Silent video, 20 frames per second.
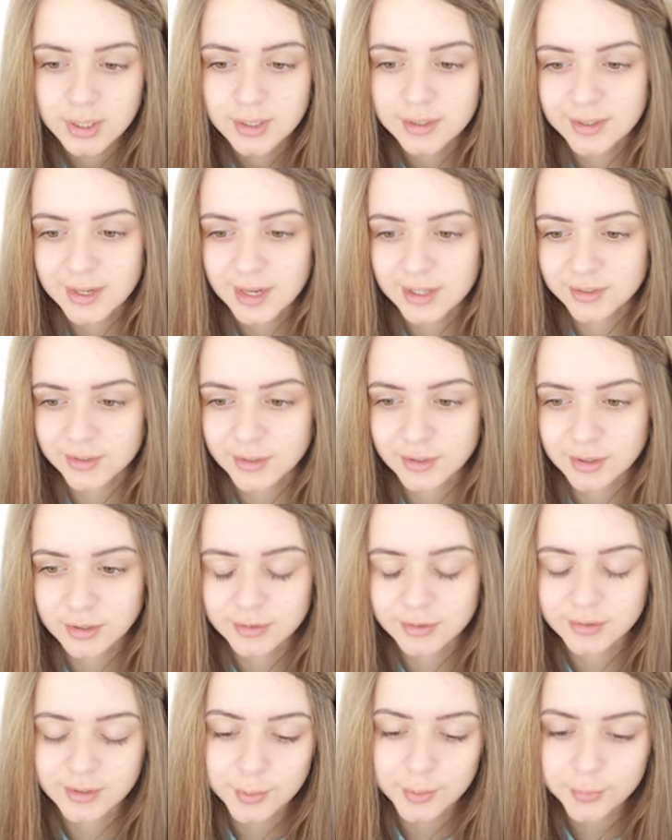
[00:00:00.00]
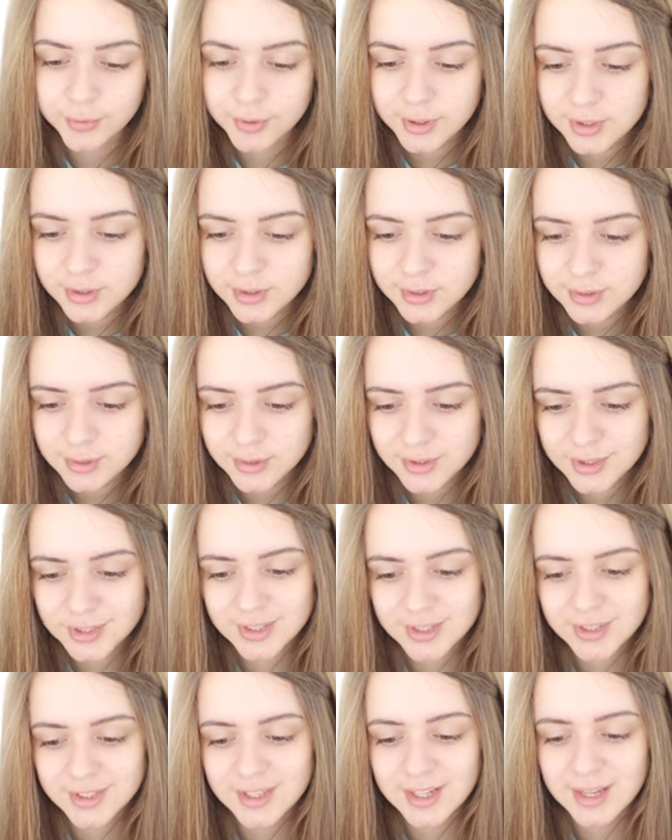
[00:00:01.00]
that the
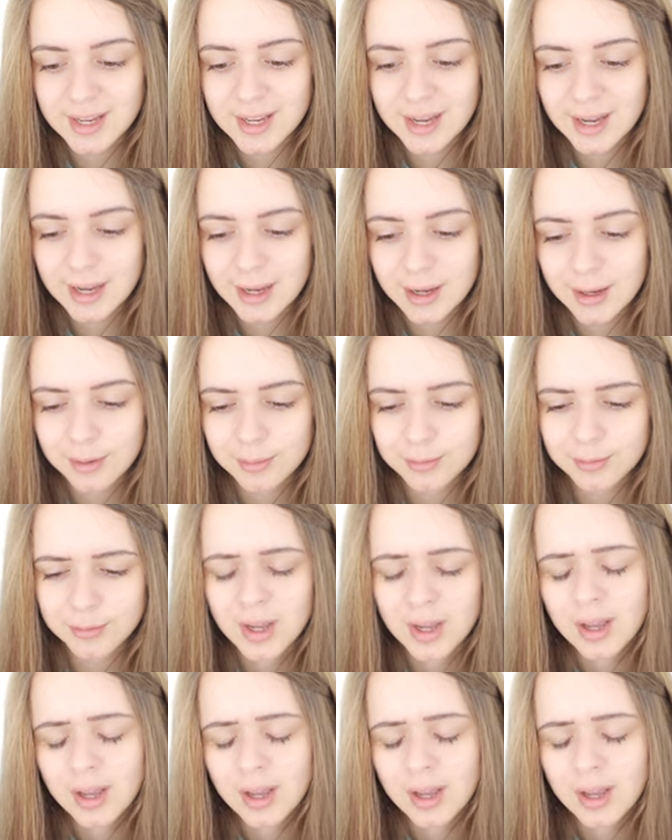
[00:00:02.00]
differences they have